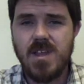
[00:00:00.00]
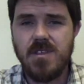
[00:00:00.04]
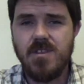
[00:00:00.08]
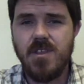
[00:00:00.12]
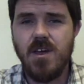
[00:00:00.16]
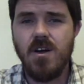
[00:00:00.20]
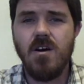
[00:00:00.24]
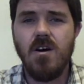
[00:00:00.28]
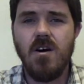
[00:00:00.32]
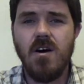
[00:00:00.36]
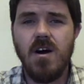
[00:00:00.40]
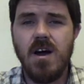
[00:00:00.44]

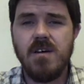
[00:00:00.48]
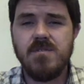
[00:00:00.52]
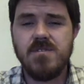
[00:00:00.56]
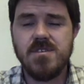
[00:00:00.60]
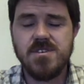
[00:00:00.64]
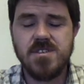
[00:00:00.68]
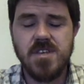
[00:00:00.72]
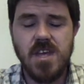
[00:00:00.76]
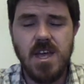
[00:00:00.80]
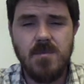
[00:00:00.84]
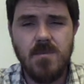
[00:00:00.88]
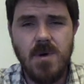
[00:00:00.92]
They all have the
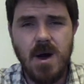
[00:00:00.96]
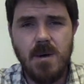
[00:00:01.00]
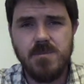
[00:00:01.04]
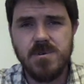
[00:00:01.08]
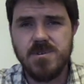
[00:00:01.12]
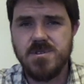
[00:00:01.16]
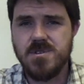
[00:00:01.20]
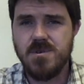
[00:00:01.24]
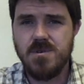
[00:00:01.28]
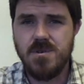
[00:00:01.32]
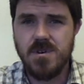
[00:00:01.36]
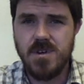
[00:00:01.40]
same
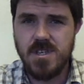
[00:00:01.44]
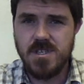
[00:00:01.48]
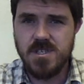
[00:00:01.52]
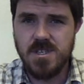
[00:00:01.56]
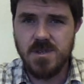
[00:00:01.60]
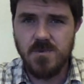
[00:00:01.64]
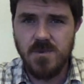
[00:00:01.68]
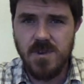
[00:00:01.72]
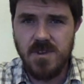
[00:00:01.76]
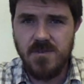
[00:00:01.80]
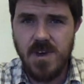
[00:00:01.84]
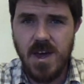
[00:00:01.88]
opportunities
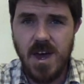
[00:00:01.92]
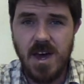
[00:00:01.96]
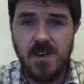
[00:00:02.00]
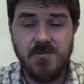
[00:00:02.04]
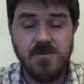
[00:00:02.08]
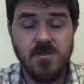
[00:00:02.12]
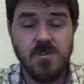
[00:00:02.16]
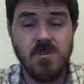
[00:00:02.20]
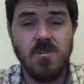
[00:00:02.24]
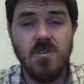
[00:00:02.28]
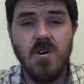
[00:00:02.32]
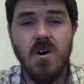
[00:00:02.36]
that we've had
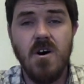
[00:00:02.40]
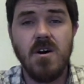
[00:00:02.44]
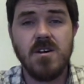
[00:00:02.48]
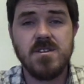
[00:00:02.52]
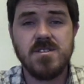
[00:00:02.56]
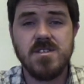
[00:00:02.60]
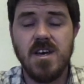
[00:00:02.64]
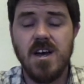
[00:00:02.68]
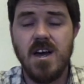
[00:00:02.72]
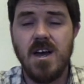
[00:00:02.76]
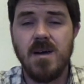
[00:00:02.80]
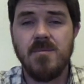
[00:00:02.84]
for a
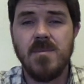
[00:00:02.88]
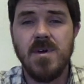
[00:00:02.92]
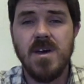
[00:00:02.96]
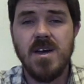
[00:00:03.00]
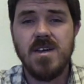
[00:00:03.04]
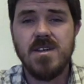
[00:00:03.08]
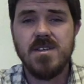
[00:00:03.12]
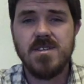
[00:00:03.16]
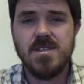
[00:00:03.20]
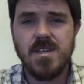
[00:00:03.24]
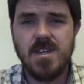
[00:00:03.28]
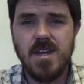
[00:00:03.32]
long time
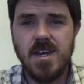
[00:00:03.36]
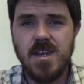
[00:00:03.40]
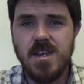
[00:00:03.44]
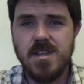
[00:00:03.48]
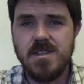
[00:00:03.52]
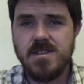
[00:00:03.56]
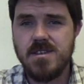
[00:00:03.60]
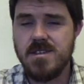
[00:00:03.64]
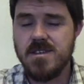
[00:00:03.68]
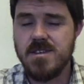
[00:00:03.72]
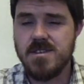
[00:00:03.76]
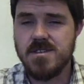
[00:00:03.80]
to get
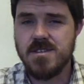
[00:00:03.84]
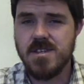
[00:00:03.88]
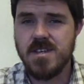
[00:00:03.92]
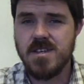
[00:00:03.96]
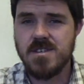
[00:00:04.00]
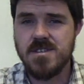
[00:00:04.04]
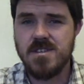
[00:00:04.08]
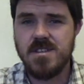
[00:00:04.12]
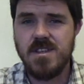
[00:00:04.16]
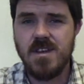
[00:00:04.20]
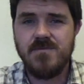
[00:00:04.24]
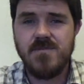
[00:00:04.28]
into these
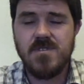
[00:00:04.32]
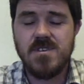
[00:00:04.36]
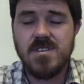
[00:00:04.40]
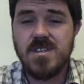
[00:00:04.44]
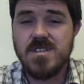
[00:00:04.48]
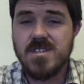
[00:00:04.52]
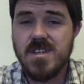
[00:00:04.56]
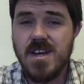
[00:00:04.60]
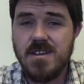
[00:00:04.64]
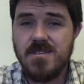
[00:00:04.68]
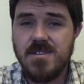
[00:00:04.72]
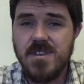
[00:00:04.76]
things. The difference
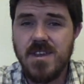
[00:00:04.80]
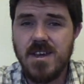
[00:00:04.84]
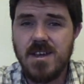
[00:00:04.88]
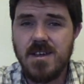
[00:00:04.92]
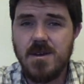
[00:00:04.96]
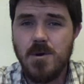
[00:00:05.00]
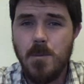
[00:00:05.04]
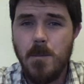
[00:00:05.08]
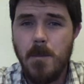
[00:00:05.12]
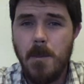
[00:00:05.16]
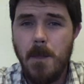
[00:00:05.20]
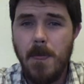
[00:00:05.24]
is, I
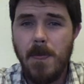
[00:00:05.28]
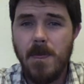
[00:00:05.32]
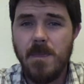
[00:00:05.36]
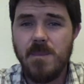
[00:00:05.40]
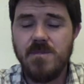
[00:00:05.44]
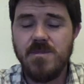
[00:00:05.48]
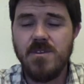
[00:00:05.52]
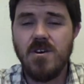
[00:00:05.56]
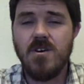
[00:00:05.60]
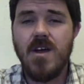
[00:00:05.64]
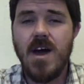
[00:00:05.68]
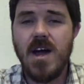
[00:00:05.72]
think,
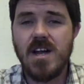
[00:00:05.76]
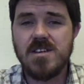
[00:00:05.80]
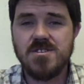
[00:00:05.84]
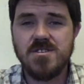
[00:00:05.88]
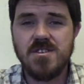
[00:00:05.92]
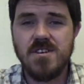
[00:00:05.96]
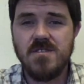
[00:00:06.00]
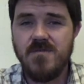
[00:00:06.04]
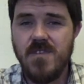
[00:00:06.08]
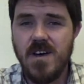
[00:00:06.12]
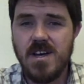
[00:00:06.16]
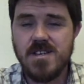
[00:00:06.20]
they're
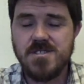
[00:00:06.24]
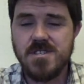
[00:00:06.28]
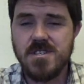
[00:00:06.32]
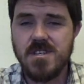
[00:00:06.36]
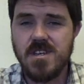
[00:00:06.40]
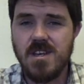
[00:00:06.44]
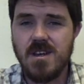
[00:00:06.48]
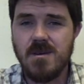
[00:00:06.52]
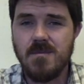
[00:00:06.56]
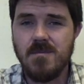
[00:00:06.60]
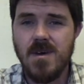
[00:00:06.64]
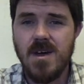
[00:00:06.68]
actually
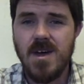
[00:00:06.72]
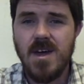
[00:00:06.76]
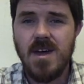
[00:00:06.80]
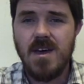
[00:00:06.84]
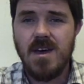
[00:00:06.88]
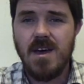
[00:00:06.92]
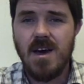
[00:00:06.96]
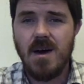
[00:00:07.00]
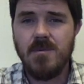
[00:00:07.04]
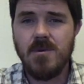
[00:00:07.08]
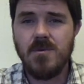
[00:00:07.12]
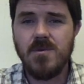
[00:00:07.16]
investing in them.
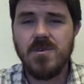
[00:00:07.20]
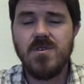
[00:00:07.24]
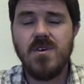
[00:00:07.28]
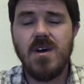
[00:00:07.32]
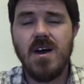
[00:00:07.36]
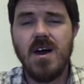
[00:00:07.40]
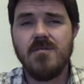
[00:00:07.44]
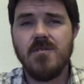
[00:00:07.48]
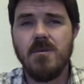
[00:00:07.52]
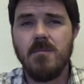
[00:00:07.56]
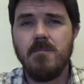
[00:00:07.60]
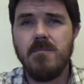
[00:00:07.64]
When you
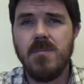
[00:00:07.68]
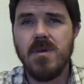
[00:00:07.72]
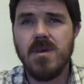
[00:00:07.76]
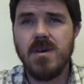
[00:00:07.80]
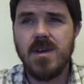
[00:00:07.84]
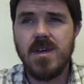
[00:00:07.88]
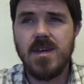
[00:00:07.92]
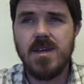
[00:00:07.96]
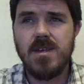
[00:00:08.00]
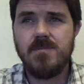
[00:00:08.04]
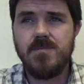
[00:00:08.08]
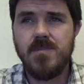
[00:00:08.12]
have 1
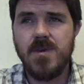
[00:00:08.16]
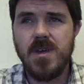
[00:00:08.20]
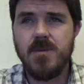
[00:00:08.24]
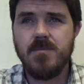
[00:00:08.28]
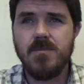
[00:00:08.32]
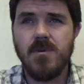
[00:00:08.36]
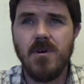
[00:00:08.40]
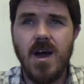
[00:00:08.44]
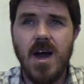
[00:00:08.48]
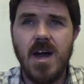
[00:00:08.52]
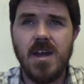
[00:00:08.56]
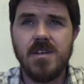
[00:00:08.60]
million
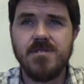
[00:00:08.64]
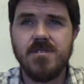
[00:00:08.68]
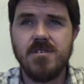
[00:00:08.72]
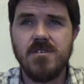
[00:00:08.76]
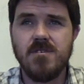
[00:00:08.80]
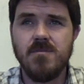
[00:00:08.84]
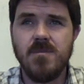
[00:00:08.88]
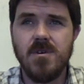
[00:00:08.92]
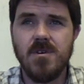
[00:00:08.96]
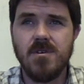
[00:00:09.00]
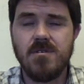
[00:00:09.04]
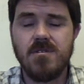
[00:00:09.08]
people added to
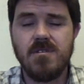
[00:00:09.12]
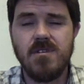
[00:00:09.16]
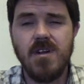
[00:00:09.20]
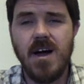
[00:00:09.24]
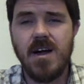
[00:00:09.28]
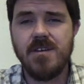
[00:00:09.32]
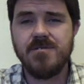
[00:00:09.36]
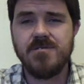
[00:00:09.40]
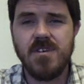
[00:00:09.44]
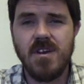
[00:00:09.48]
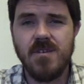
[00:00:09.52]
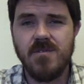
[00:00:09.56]
your middle
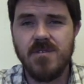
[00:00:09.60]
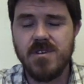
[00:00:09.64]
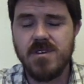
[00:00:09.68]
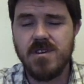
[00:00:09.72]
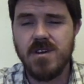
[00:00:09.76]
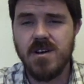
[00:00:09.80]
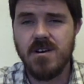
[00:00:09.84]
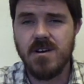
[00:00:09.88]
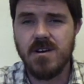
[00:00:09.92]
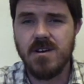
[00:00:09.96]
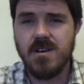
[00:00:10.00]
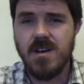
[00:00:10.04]
class every
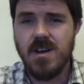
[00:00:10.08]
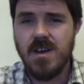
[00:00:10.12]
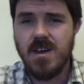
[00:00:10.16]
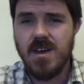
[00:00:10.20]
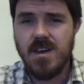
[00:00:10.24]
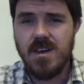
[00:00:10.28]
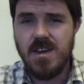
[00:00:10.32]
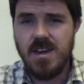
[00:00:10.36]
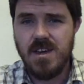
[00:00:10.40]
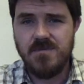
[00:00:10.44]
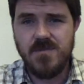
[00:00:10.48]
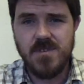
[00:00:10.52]
year,
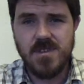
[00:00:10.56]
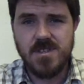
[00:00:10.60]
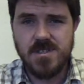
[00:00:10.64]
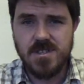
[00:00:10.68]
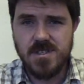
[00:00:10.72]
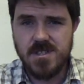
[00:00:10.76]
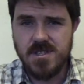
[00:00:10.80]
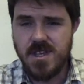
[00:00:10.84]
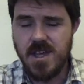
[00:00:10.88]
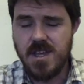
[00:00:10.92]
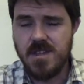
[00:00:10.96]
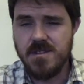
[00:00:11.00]
if it's
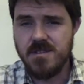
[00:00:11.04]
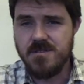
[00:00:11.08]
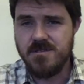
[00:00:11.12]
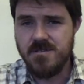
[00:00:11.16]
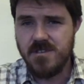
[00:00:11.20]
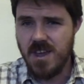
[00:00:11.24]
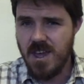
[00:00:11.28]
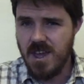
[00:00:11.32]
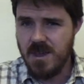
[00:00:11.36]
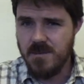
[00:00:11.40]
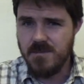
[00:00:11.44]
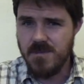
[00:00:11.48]
stayed the
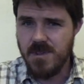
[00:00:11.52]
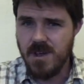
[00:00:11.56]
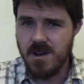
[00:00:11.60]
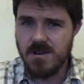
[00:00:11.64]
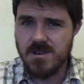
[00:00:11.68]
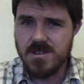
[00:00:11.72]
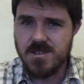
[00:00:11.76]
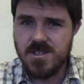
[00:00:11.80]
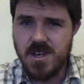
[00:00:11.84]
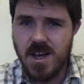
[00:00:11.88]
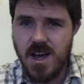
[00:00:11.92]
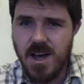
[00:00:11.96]
same there
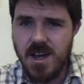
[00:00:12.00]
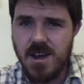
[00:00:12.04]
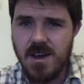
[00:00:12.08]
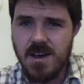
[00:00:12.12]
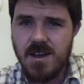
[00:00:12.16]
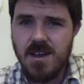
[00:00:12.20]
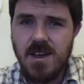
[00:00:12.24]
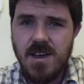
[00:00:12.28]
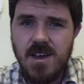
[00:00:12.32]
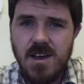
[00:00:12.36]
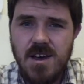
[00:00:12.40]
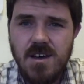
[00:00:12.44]
in
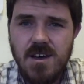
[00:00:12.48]
China,